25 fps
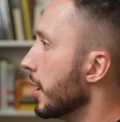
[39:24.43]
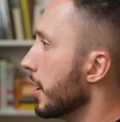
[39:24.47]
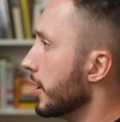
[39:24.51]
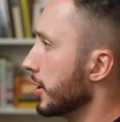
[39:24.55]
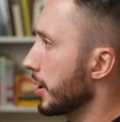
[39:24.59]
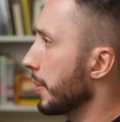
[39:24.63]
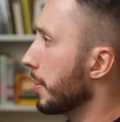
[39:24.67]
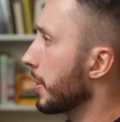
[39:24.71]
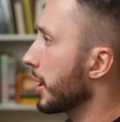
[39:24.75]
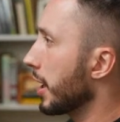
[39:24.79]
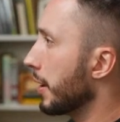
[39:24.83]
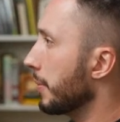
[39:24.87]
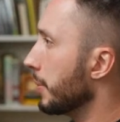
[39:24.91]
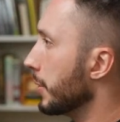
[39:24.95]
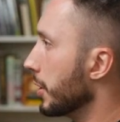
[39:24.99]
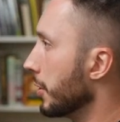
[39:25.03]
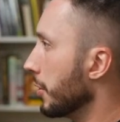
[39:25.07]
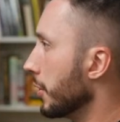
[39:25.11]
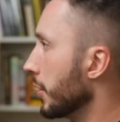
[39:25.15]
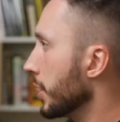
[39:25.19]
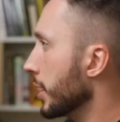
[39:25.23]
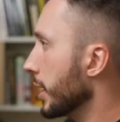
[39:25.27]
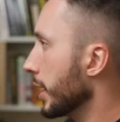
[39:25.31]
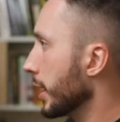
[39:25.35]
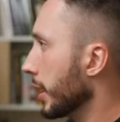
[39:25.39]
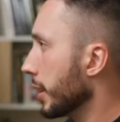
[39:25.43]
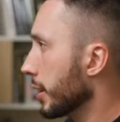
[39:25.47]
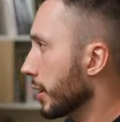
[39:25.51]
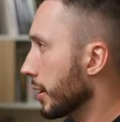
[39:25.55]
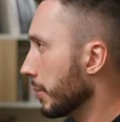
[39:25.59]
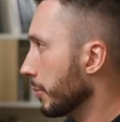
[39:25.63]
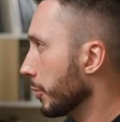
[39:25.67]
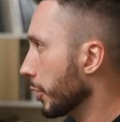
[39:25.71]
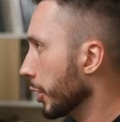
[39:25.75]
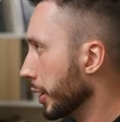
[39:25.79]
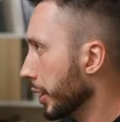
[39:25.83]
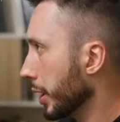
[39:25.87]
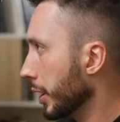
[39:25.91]
I've been noticing as
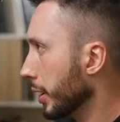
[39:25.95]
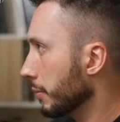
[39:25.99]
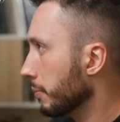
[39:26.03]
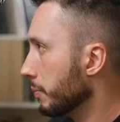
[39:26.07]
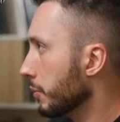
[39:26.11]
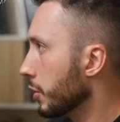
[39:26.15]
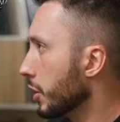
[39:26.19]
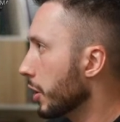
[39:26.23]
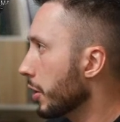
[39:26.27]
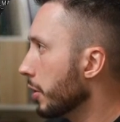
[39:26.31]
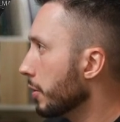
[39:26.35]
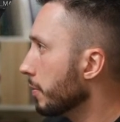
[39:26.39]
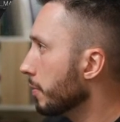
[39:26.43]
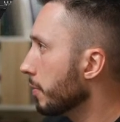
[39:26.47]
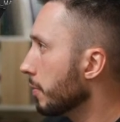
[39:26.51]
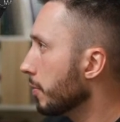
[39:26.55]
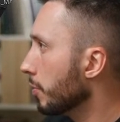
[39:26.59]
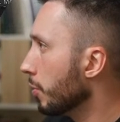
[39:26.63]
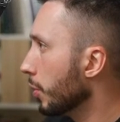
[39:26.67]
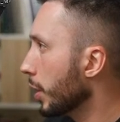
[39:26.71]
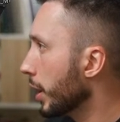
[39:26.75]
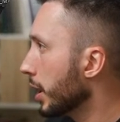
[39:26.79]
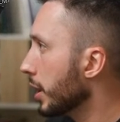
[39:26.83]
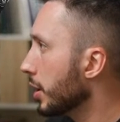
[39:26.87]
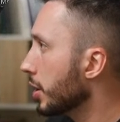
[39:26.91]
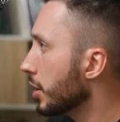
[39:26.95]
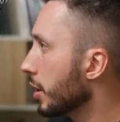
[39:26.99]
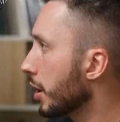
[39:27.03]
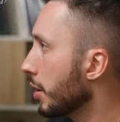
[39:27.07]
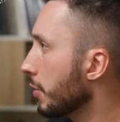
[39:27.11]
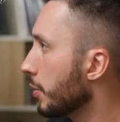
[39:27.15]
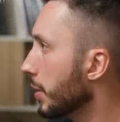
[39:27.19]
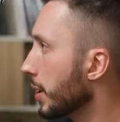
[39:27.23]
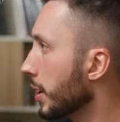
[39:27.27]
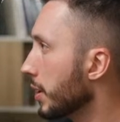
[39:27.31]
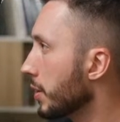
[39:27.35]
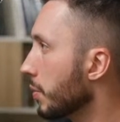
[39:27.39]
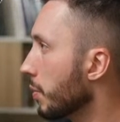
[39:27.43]
I'm working. So we're going to start
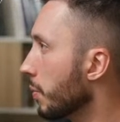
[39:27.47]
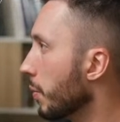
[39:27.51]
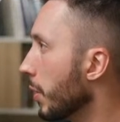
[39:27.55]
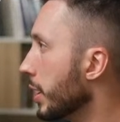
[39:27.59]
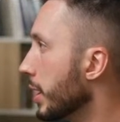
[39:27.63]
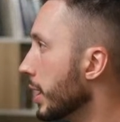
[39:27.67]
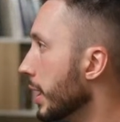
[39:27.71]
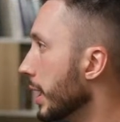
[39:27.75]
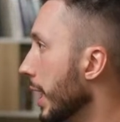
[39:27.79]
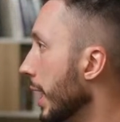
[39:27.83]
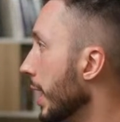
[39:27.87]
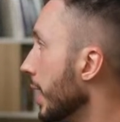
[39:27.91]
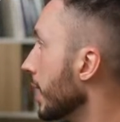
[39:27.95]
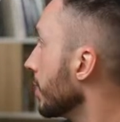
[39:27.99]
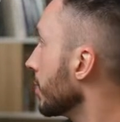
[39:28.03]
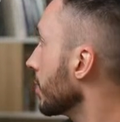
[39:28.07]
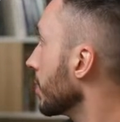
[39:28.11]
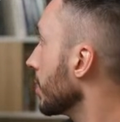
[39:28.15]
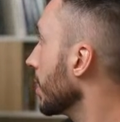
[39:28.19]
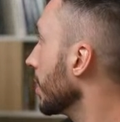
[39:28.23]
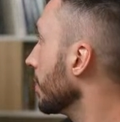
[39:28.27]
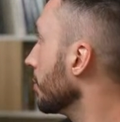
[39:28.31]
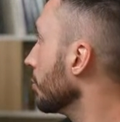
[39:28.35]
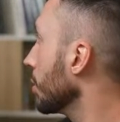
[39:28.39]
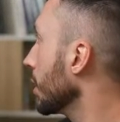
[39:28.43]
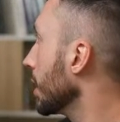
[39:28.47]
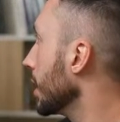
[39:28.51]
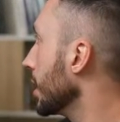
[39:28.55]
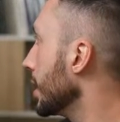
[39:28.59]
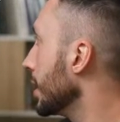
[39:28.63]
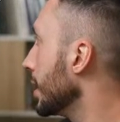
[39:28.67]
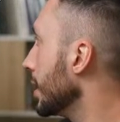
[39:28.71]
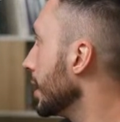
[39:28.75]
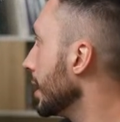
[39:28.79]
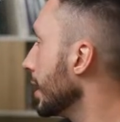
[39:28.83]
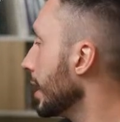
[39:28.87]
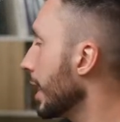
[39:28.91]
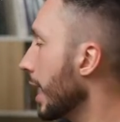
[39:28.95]
with this 1 and 8, and we're going to
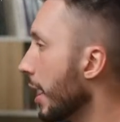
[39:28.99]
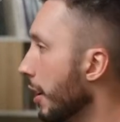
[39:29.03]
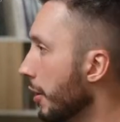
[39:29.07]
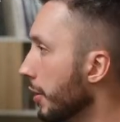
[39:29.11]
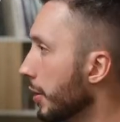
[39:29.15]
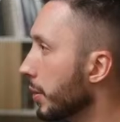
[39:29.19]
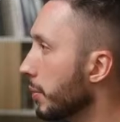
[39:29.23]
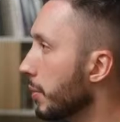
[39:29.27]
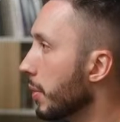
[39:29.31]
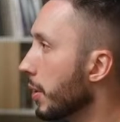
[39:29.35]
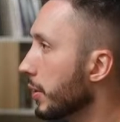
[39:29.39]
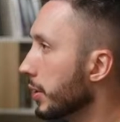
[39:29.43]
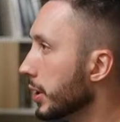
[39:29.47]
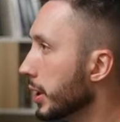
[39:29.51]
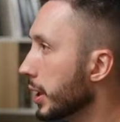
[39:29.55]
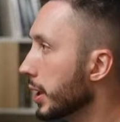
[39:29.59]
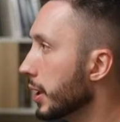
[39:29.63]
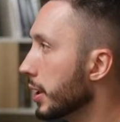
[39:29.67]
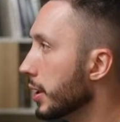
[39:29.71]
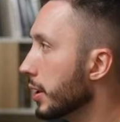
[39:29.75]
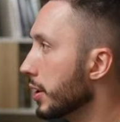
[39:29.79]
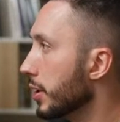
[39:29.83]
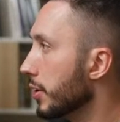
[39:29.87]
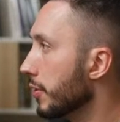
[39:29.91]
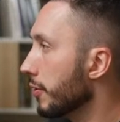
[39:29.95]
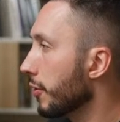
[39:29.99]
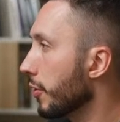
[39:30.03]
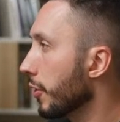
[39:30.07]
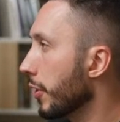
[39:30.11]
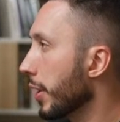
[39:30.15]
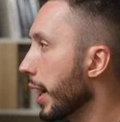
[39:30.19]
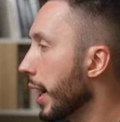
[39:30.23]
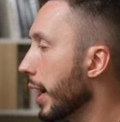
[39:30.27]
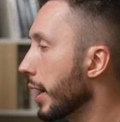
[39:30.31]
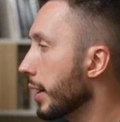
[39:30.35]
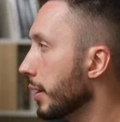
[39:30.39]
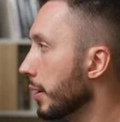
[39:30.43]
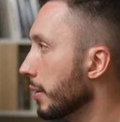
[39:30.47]
see how the quality is for
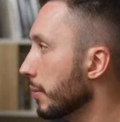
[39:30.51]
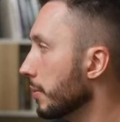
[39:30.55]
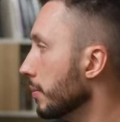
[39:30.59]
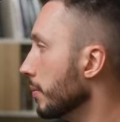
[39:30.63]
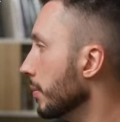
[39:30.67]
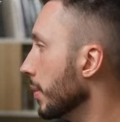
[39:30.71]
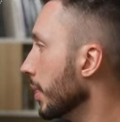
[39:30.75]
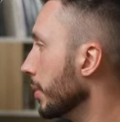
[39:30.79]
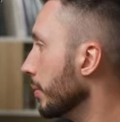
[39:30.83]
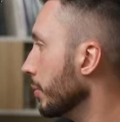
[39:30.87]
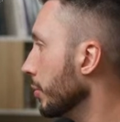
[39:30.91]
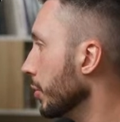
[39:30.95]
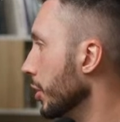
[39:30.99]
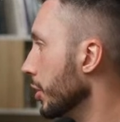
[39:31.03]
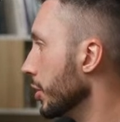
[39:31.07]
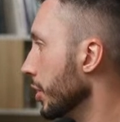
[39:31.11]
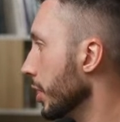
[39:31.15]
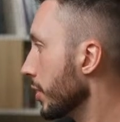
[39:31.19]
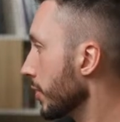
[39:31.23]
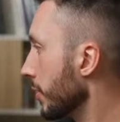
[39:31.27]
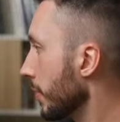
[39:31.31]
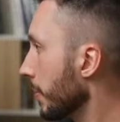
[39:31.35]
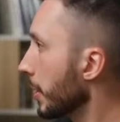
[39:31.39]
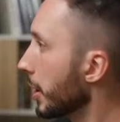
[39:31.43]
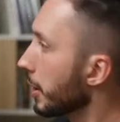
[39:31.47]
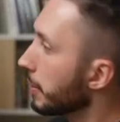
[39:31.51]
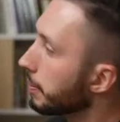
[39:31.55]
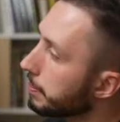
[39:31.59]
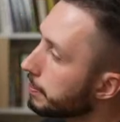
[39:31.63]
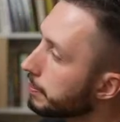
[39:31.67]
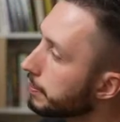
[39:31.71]
that, and we'll adjust from there.